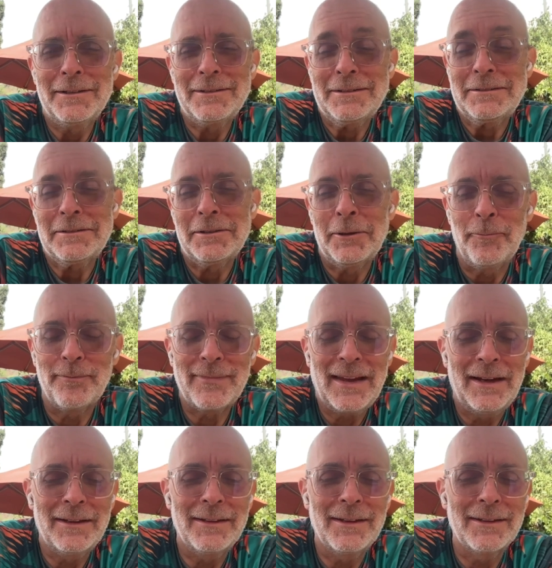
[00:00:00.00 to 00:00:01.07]
So
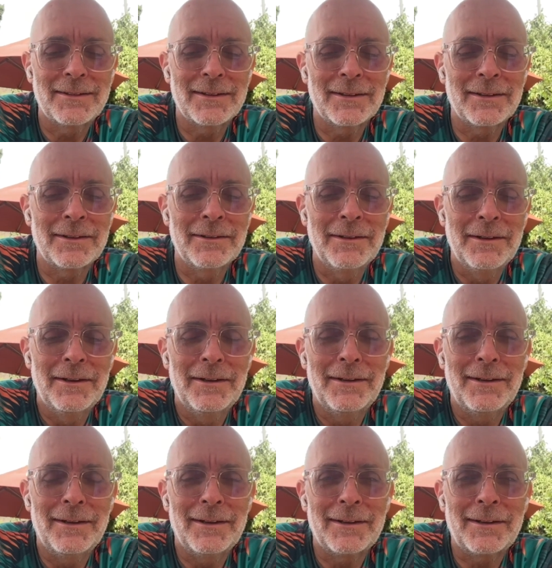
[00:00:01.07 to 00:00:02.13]
I need to
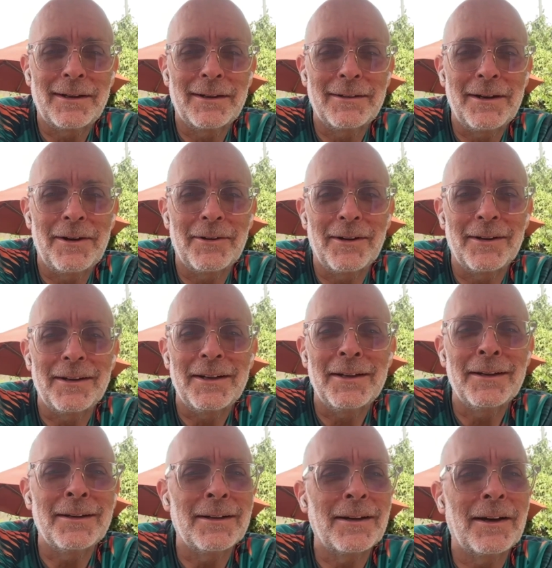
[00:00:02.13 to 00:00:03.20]
cut down on
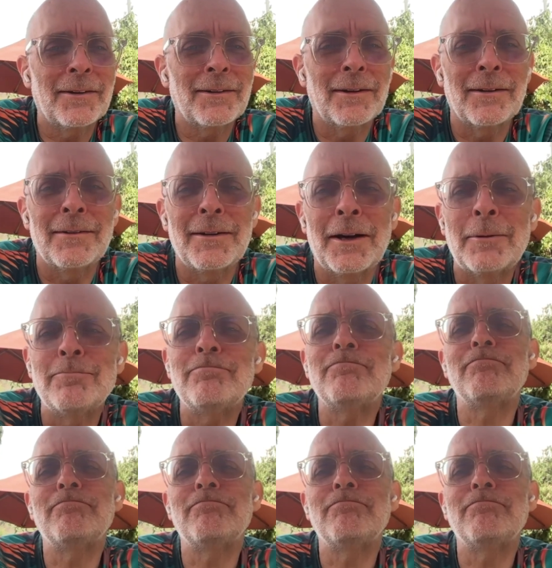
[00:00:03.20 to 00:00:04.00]
eating out all the time.